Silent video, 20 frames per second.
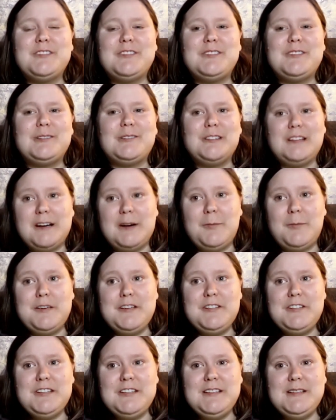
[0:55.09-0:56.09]
They're lit
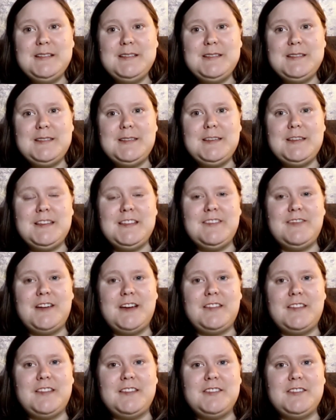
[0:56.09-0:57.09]
RPGs in the
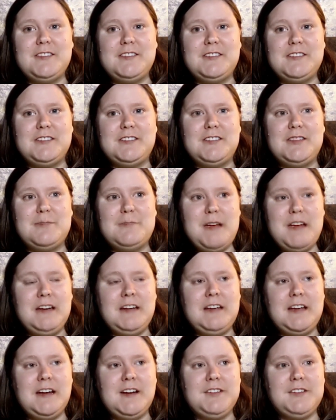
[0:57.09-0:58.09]
fact that the main
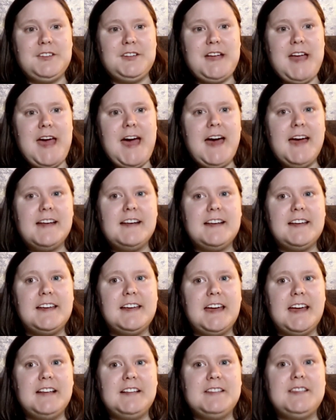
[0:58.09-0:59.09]
character, Kat,
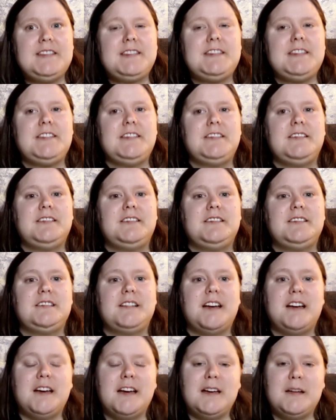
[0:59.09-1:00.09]
gets
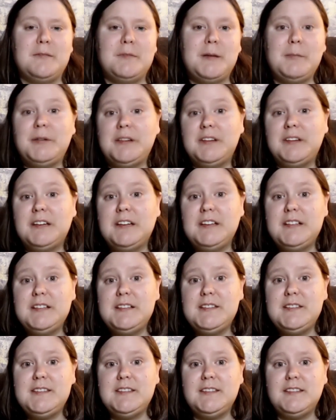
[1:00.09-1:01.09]

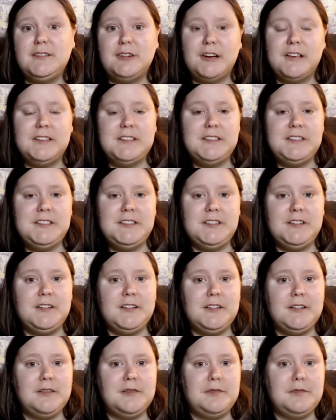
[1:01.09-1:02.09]
abilities granted to
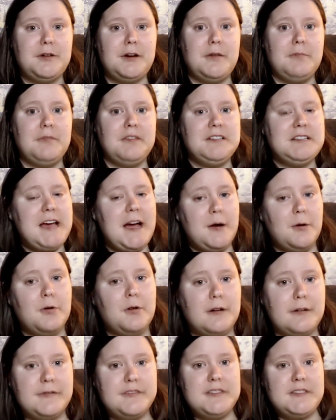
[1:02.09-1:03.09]
her from the
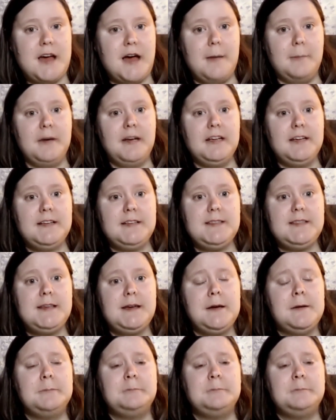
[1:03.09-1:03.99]
Tower of Somnus,